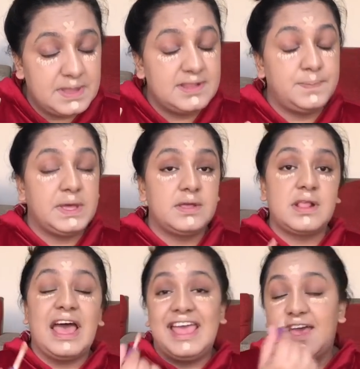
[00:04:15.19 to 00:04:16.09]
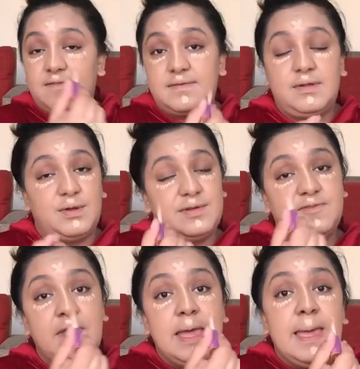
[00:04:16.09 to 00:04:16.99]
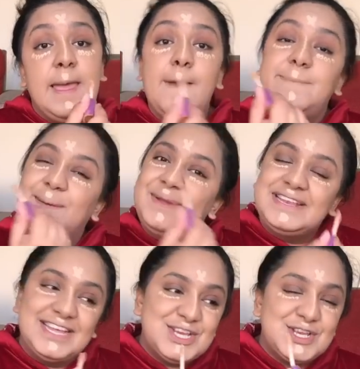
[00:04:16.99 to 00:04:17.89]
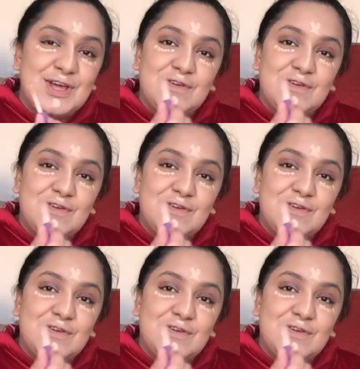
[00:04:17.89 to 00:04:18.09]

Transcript: It's because I have a lot of pigmentation